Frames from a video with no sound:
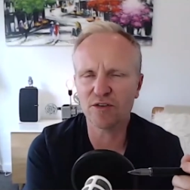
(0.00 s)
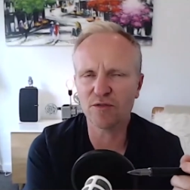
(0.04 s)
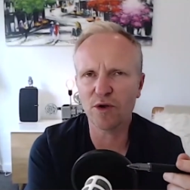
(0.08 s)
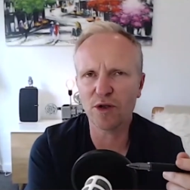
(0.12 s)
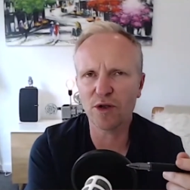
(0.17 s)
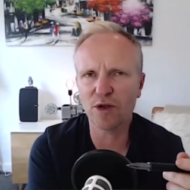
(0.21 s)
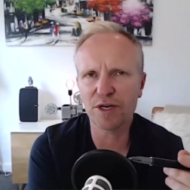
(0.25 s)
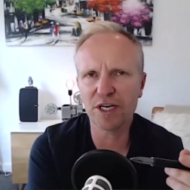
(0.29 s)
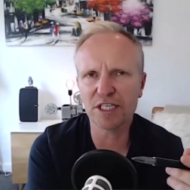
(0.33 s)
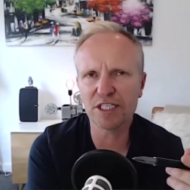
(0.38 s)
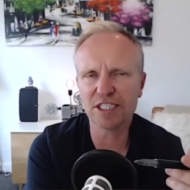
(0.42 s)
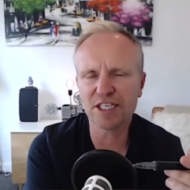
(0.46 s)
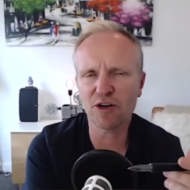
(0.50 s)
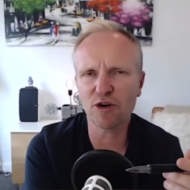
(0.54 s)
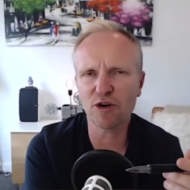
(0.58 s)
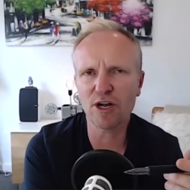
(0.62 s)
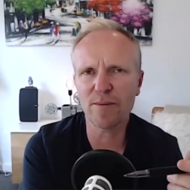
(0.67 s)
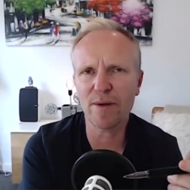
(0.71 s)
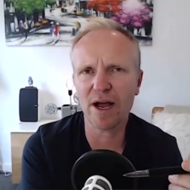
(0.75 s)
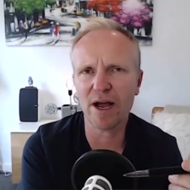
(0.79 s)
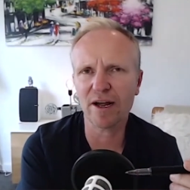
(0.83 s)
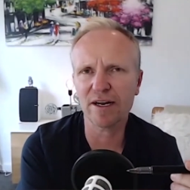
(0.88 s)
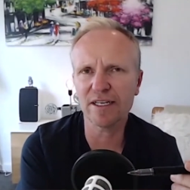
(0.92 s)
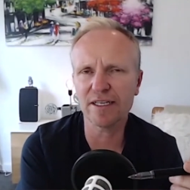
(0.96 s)
when you talk
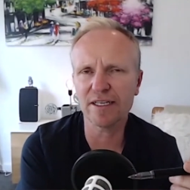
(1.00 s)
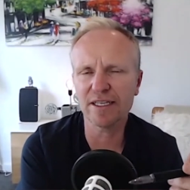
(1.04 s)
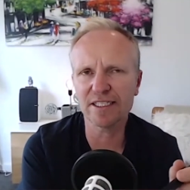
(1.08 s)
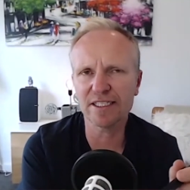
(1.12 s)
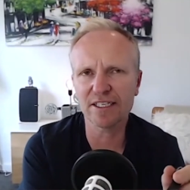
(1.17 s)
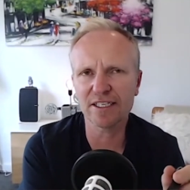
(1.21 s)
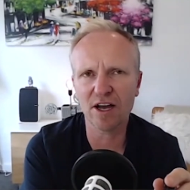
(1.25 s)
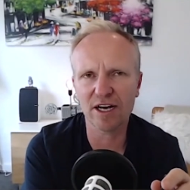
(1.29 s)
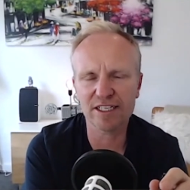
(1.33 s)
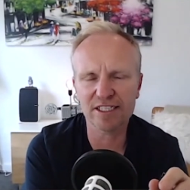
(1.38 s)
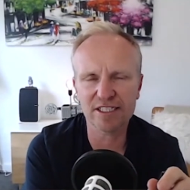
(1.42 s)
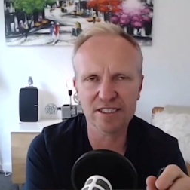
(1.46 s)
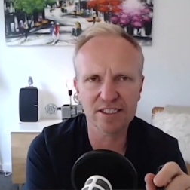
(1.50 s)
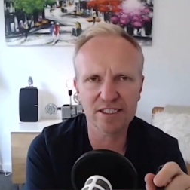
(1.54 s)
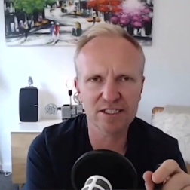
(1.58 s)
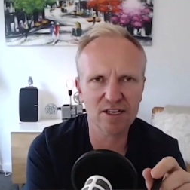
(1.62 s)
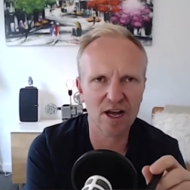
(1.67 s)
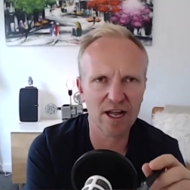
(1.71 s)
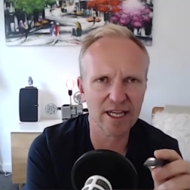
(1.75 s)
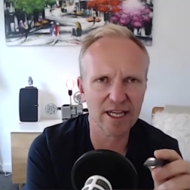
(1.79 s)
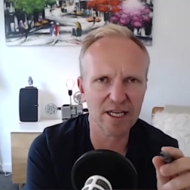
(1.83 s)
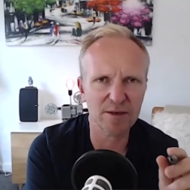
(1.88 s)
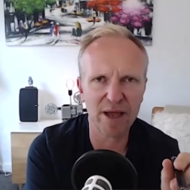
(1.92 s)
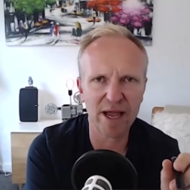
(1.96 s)
about, and this is kind of
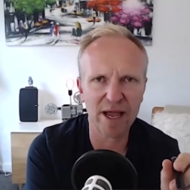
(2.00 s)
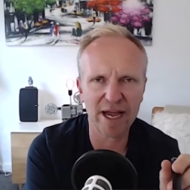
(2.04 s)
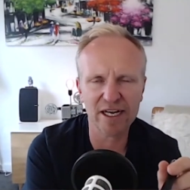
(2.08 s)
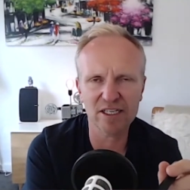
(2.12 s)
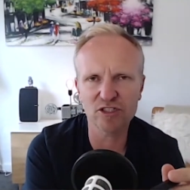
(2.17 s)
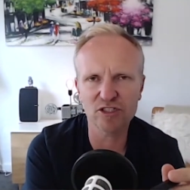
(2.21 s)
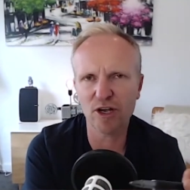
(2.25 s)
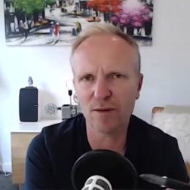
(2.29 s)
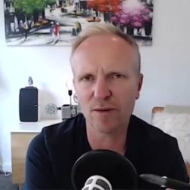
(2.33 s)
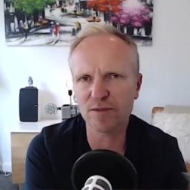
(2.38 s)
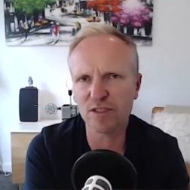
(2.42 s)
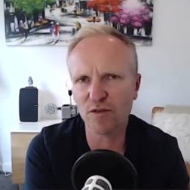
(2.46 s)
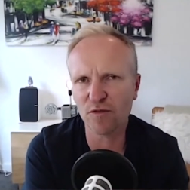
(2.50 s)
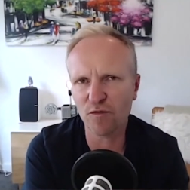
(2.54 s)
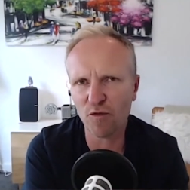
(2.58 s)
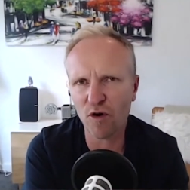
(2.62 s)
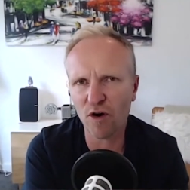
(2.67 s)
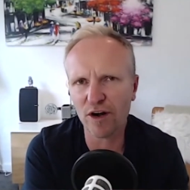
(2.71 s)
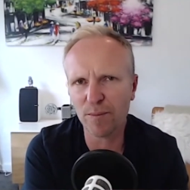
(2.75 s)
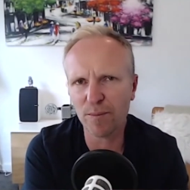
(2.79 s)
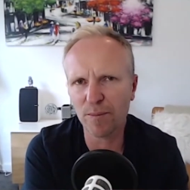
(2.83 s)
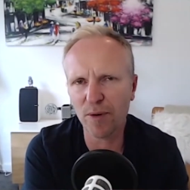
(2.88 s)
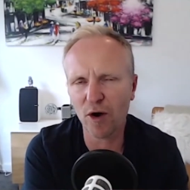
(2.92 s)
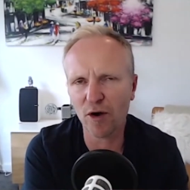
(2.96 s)
cycling back in terms of what
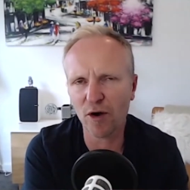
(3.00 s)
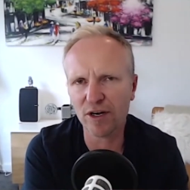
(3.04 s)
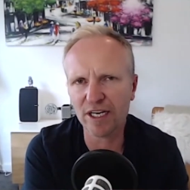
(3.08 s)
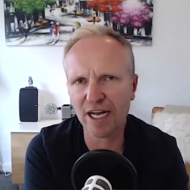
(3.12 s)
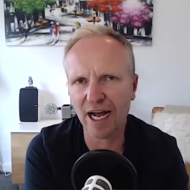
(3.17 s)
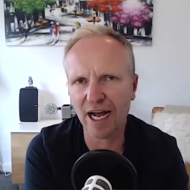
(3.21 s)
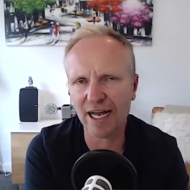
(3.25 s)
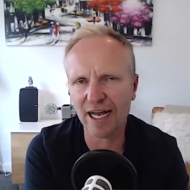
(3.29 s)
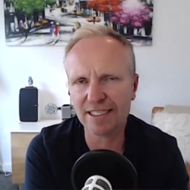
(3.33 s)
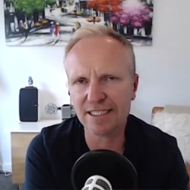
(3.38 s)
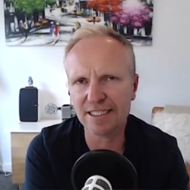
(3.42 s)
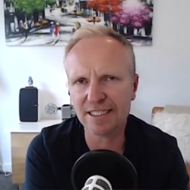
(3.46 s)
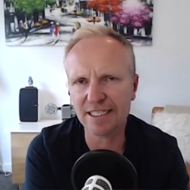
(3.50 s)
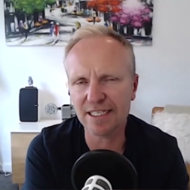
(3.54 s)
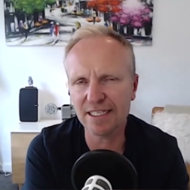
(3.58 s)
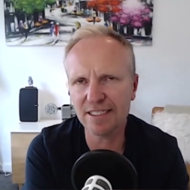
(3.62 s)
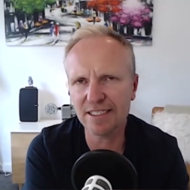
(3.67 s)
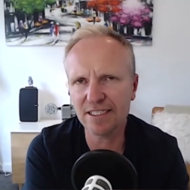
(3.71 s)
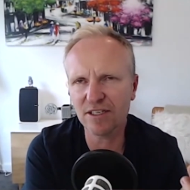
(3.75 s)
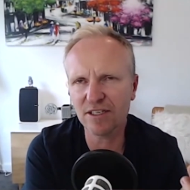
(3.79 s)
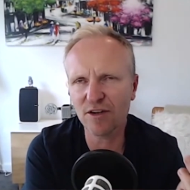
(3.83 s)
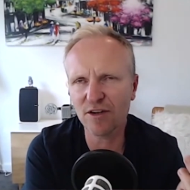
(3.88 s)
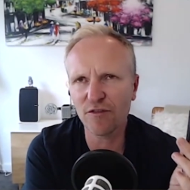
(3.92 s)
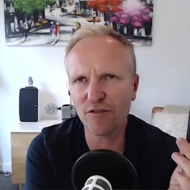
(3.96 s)
a podcast
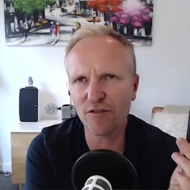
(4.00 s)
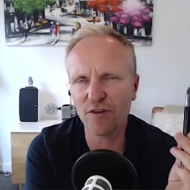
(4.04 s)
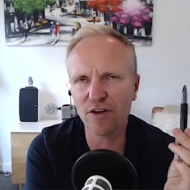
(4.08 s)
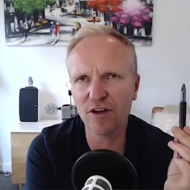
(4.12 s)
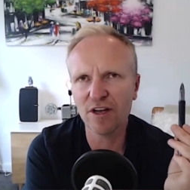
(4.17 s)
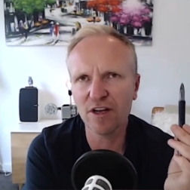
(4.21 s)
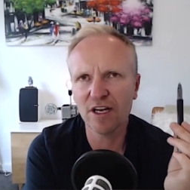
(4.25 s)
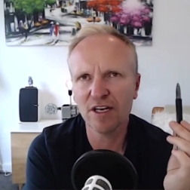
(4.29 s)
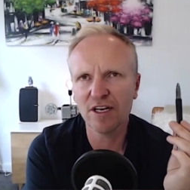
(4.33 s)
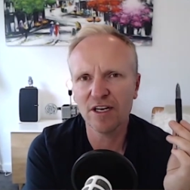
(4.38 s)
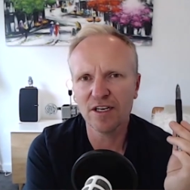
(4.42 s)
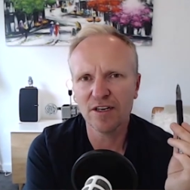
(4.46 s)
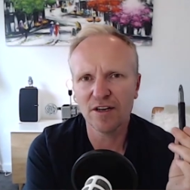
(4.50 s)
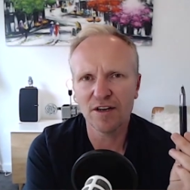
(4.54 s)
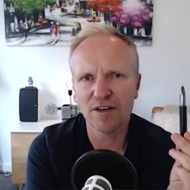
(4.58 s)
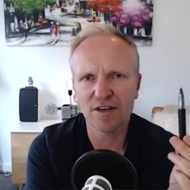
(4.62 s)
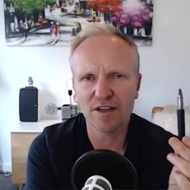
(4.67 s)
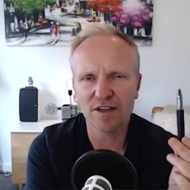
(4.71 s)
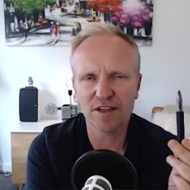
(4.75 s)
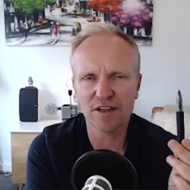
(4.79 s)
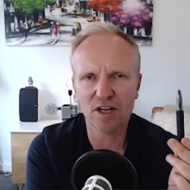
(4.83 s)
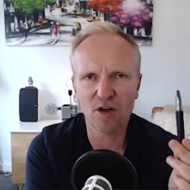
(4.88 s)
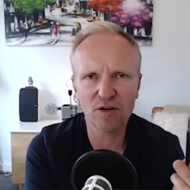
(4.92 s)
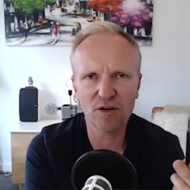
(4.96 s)
is, you know, for
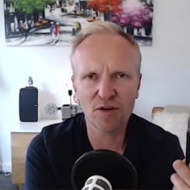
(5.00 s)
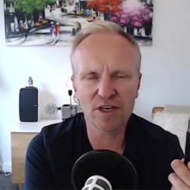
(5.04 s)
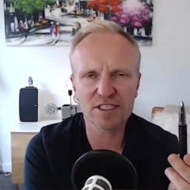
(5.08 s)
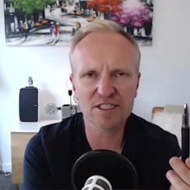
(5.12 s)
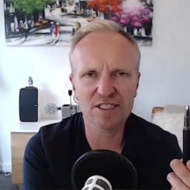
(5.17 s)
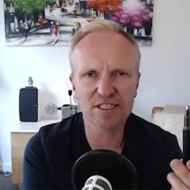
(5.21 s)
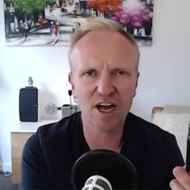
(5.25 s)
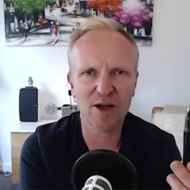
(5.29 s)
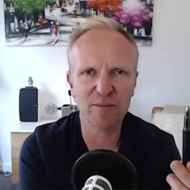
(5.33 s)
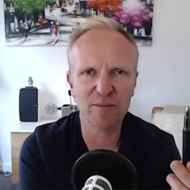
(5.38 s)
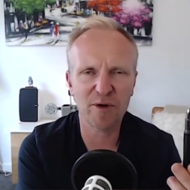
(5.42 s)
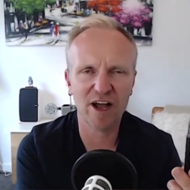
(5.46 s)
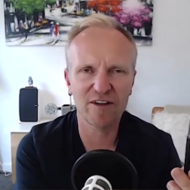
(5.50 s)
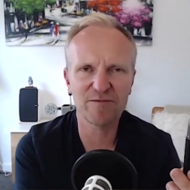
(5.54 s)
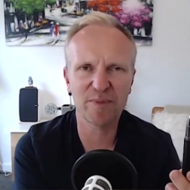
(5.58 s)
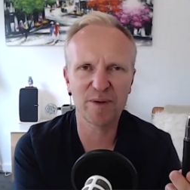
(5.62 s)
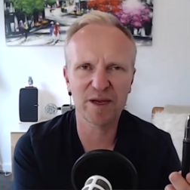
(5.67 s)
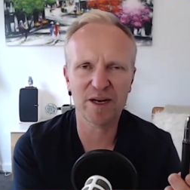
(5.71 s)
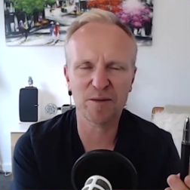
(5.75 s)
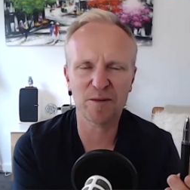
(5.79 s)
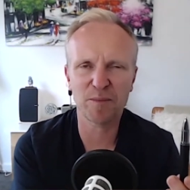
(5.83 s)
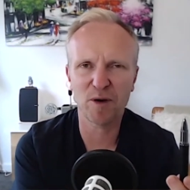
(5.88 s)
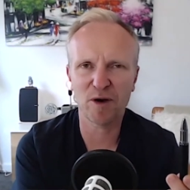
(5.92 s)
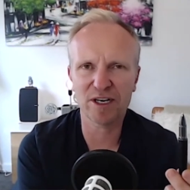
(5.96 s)
the longest time I've
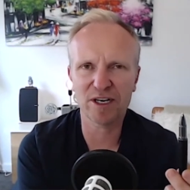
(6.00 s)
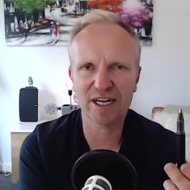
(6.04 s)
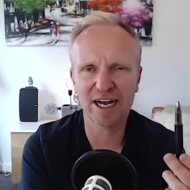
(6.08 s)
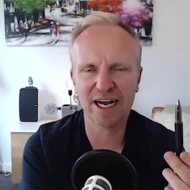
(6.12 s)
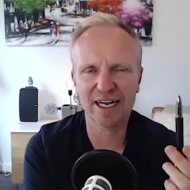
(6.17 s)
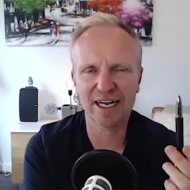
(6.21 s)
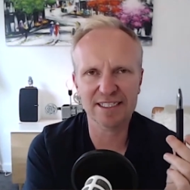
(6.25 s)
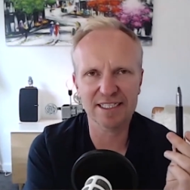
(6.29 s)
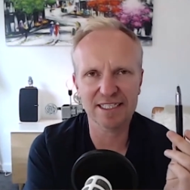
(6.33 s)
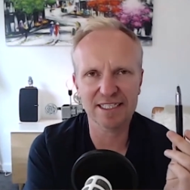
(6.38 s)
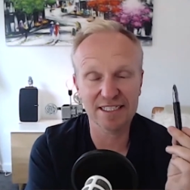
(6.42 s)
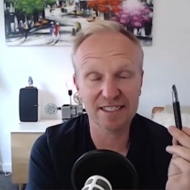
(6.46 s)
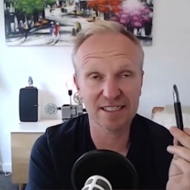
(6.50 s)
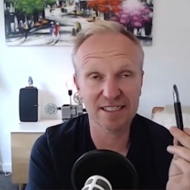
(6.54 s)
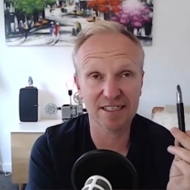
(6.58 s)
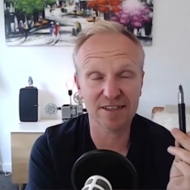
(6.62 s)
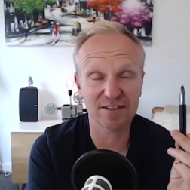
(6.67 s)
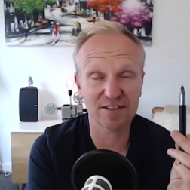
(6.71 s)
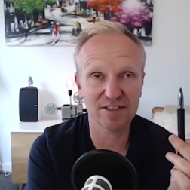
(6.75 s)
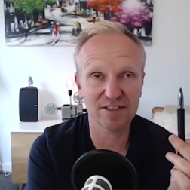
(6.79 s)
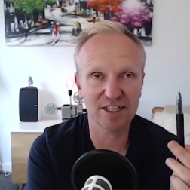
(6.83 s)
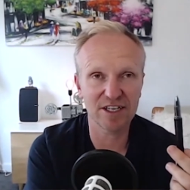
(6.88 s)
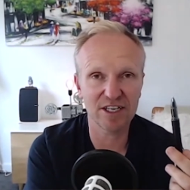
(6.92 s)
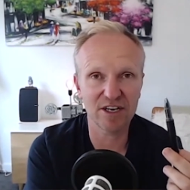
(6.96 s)
been a podcast listener,
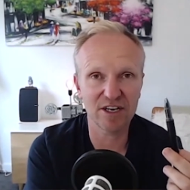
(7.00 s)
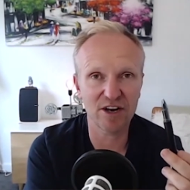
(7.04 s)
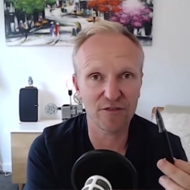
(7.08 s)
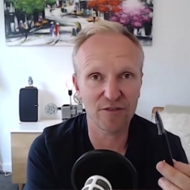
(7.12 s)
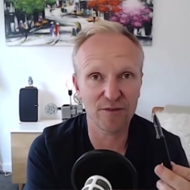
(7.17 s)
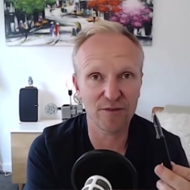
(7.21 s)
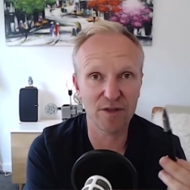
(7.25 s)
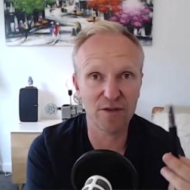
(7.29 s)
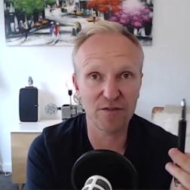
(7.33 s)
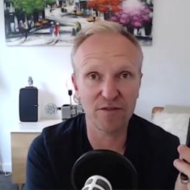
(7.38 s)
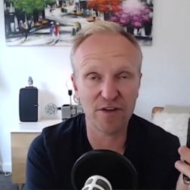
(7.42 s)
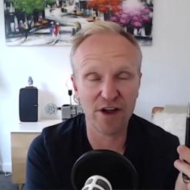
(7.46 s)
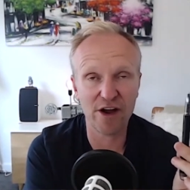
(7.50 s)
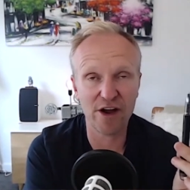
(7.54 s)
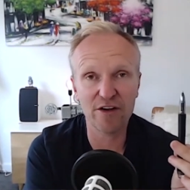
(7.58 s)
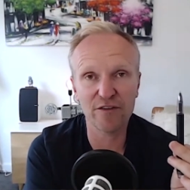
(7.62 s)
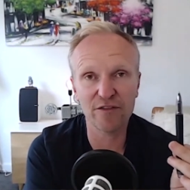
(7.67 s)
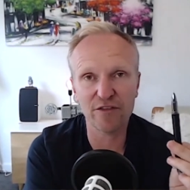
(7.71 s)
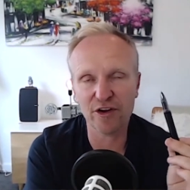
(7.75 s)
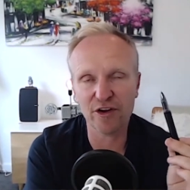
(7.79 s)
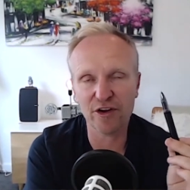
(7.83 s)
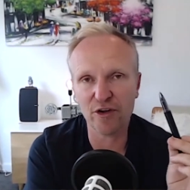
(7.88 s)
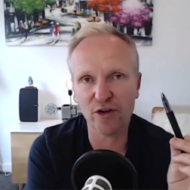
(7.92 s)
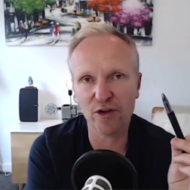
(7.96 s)
you know, from the very,
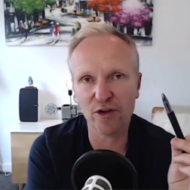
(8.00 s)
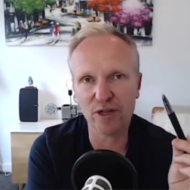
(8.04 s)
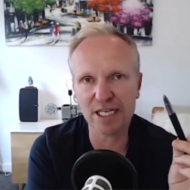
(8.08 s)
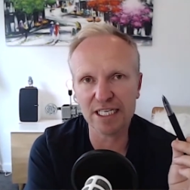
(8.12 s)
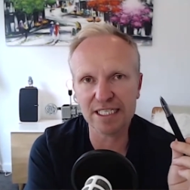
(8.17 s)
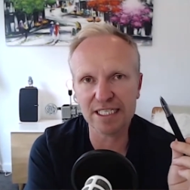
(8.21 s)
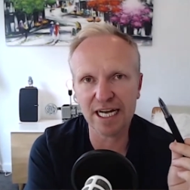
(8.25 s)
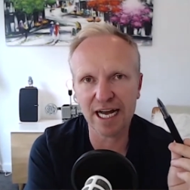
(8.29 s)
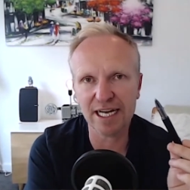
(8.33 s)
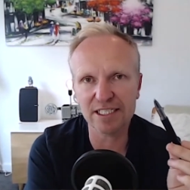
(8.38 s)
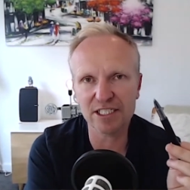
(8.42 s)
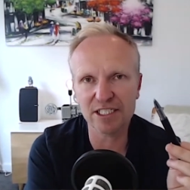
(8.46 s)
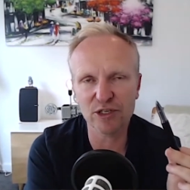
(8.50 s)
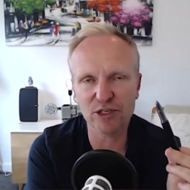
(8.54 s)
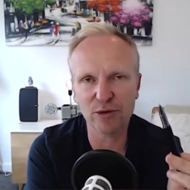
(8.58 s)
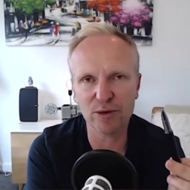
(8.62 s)
very early days too.